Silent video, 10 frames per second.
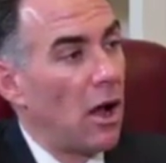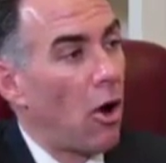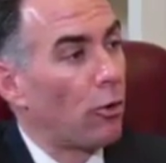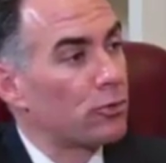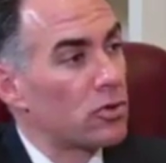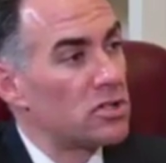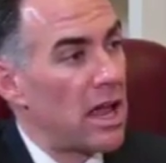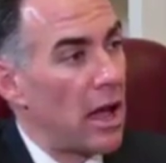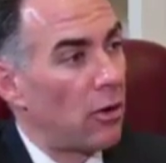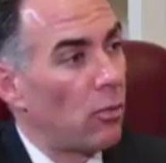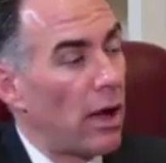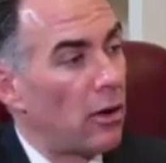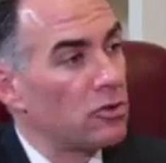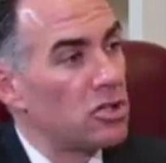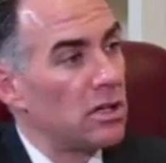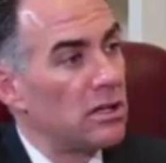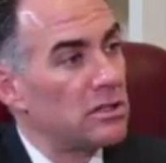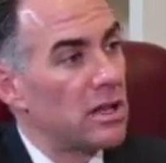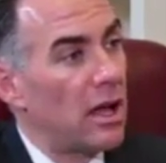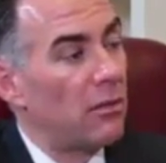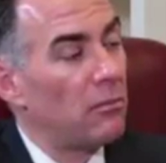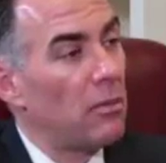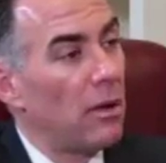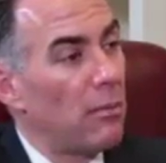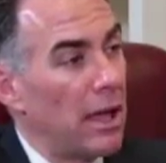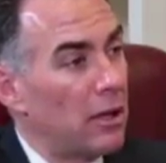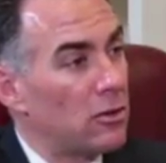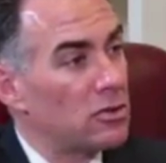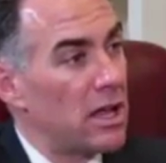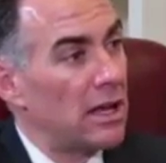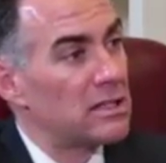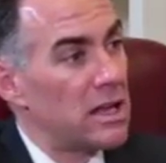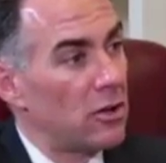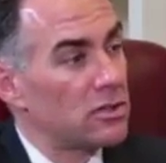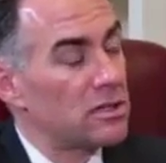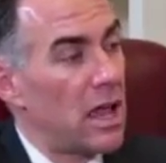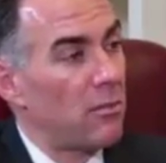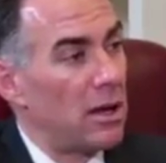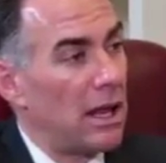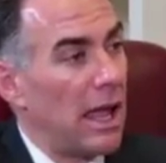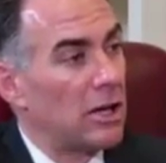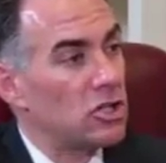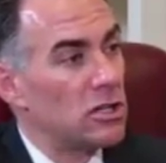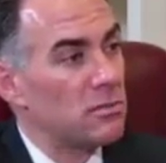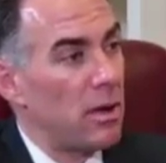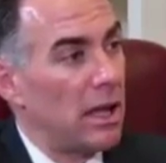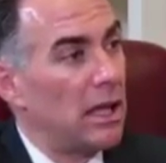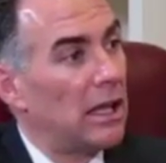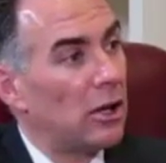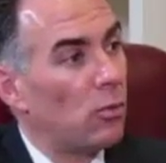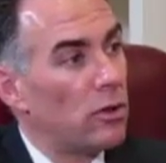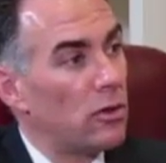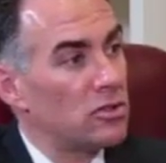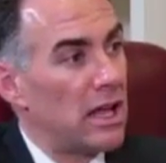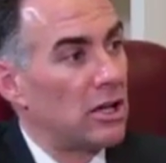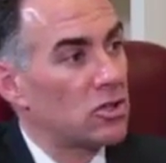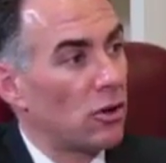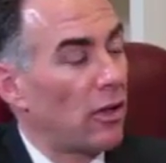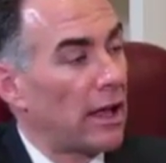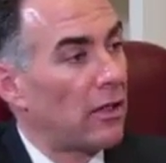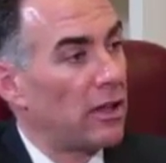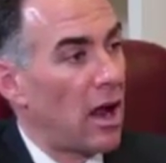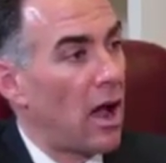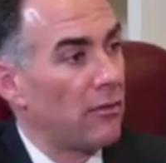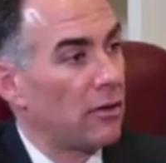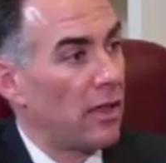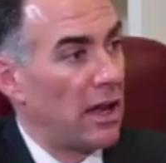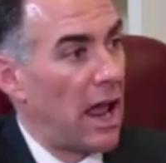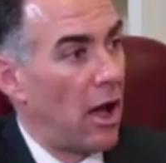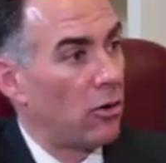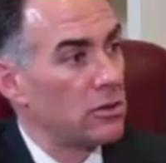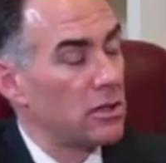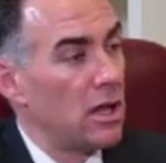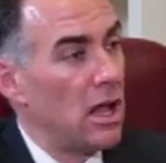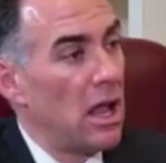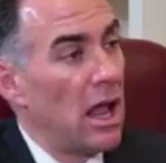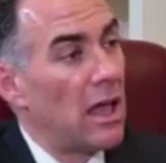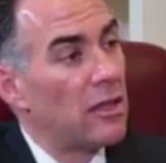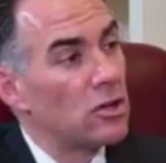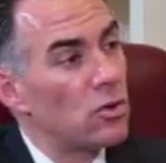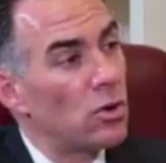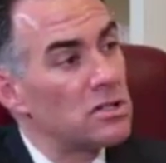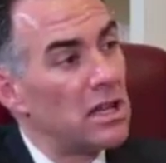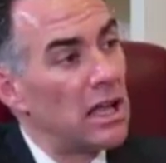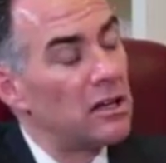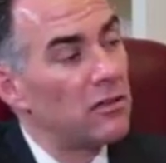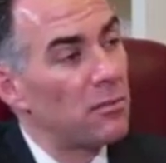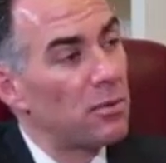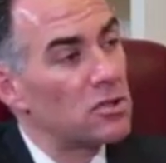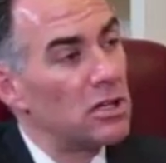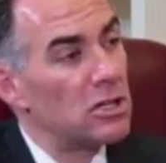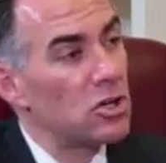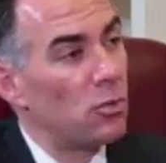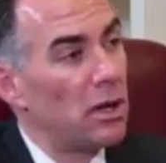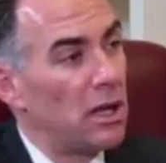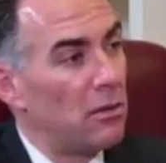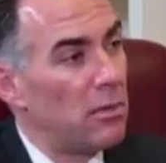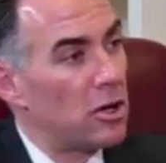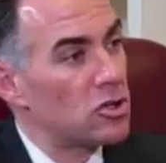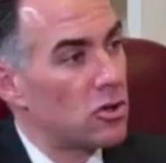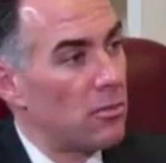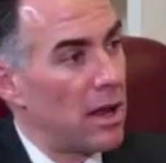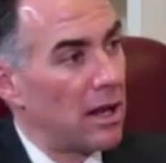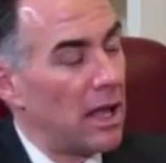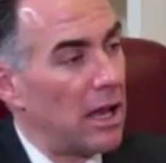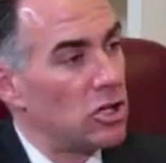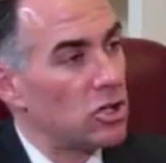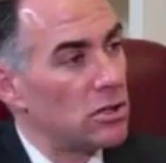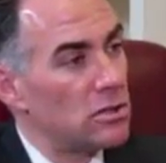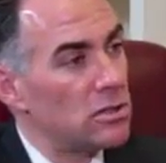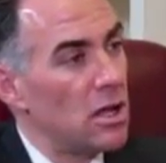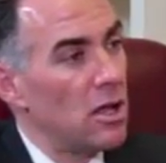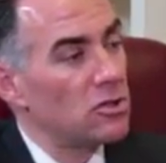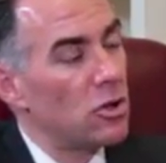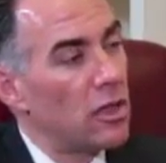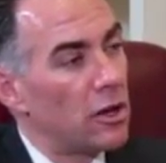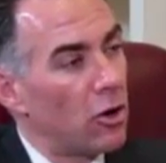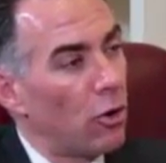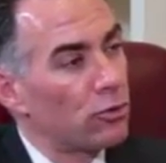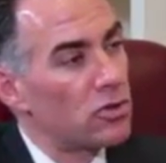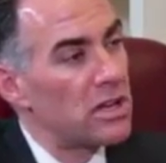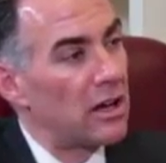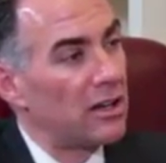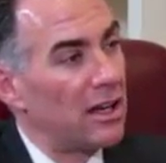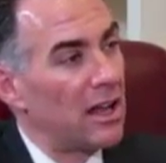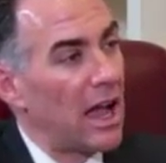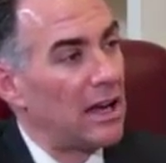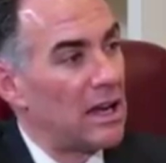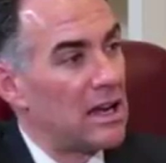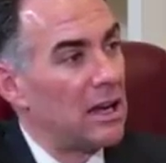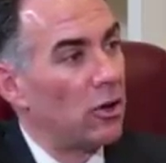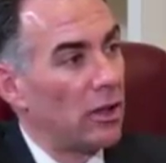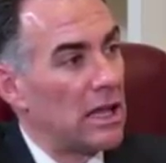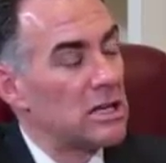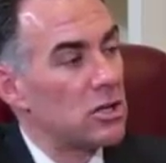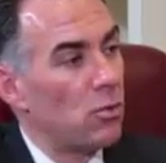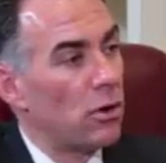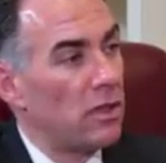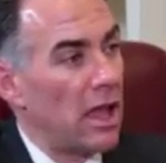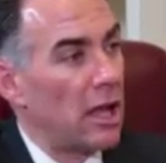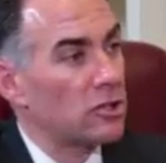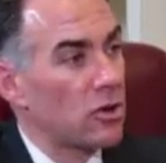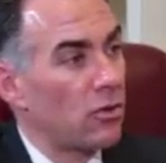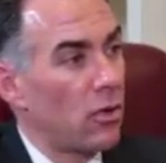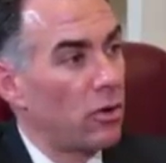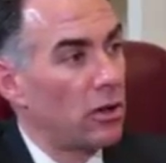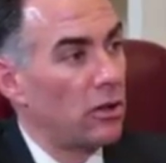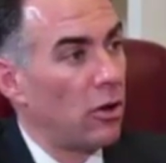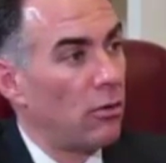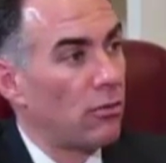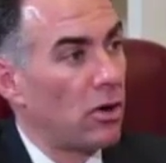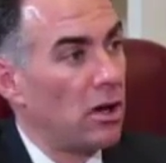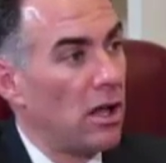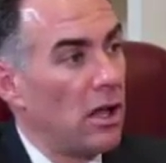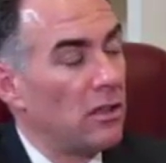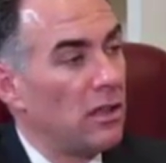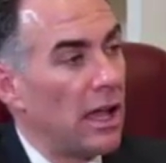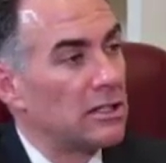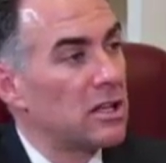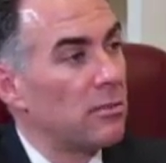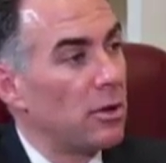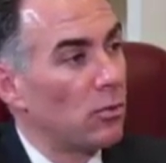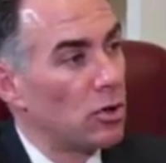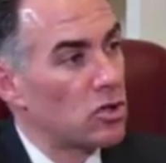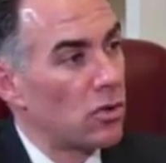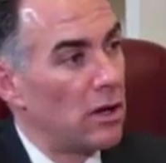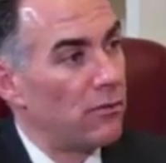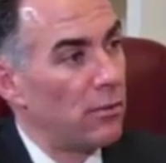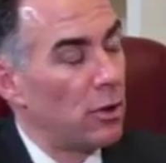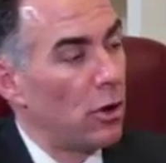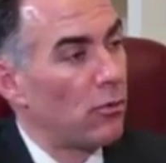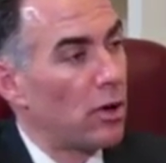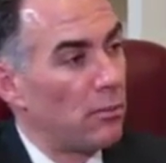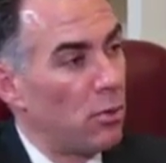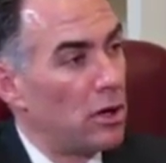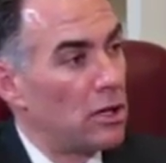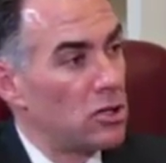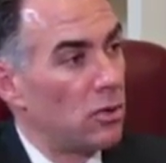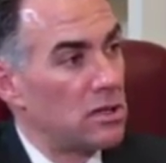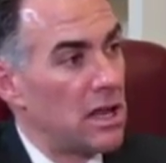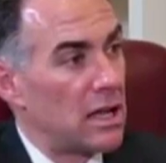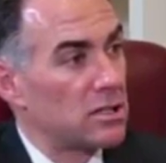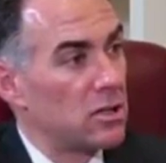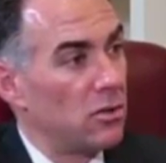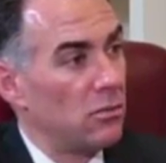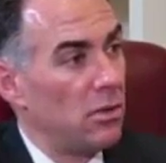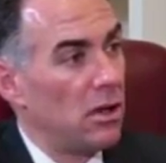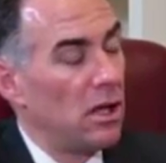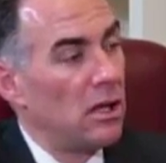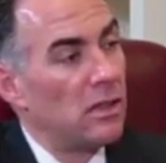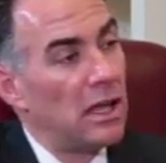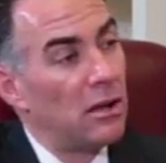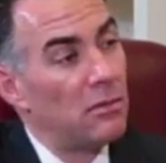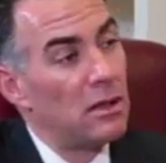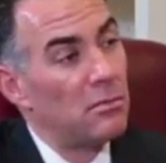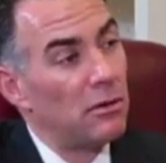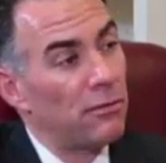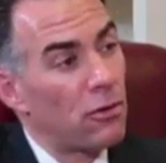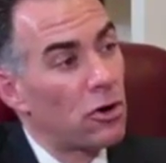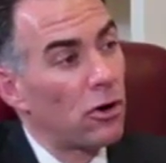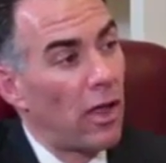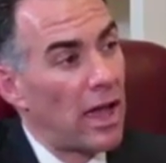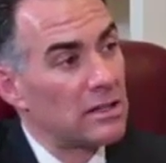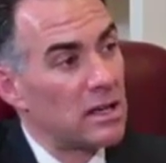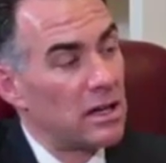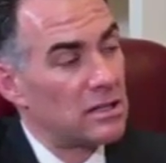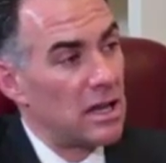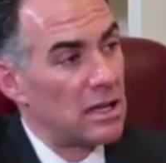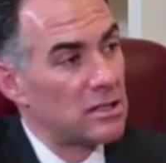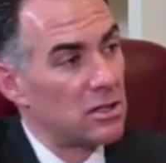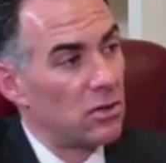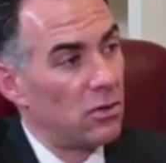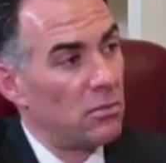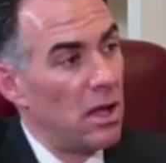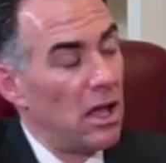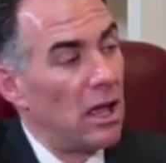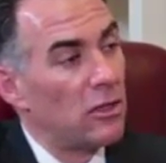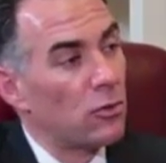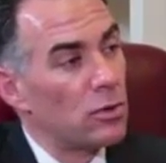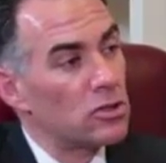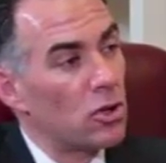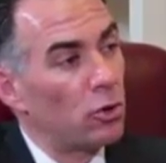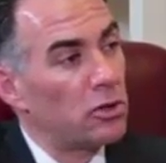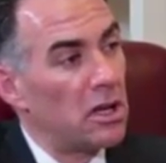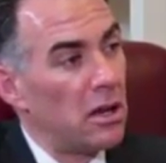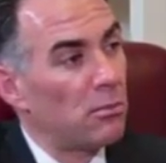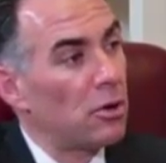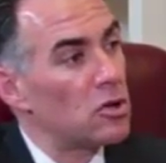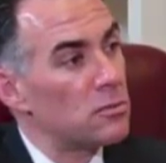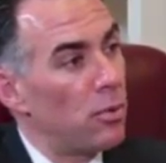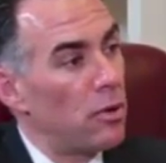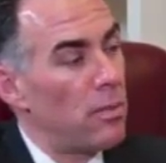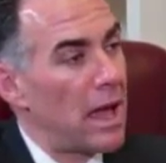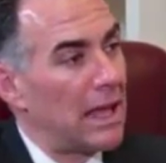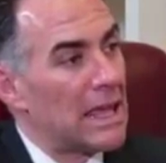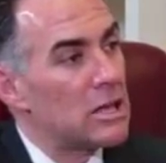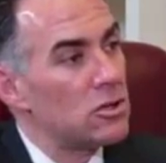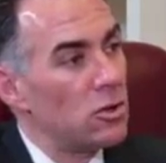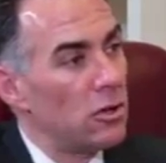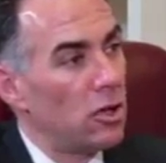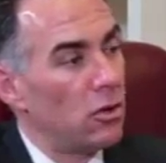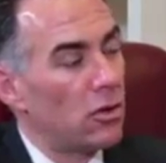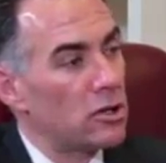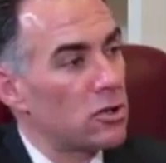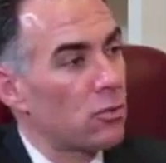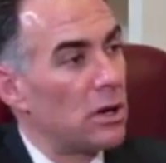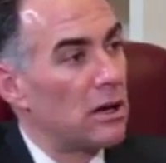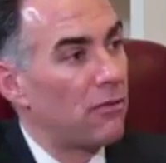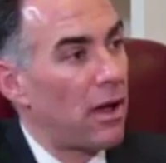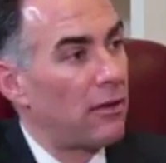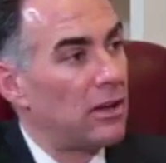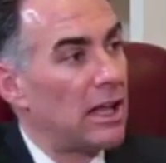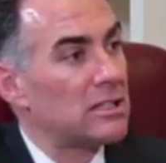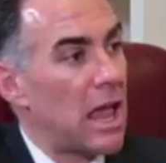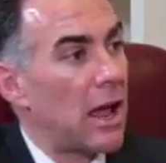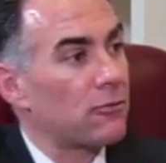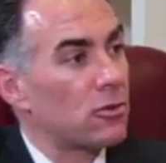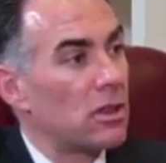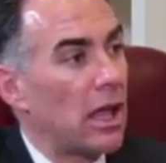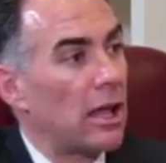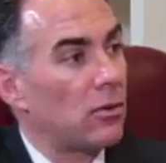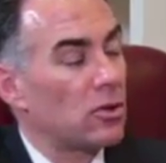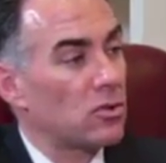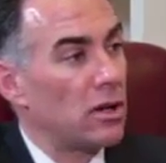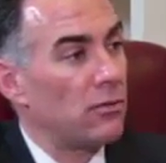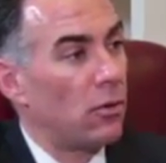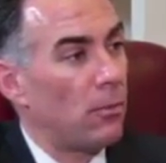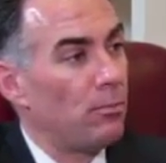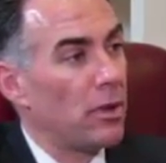Ultrasound while she's making those eggs tells us how many eggs she's making and when those eggs are likely to ovulate out. And then towards the end of the procedure, we can administer medications so that an ultrasound can guide a needle into where the eggs are growing in the ovary. The eggs can be retrieved from the ovary and put into a test tube. They can then be fertilized in a test tube, and the resultant embryo is put back into the uterus 3 to 5 days after the egg retrieval.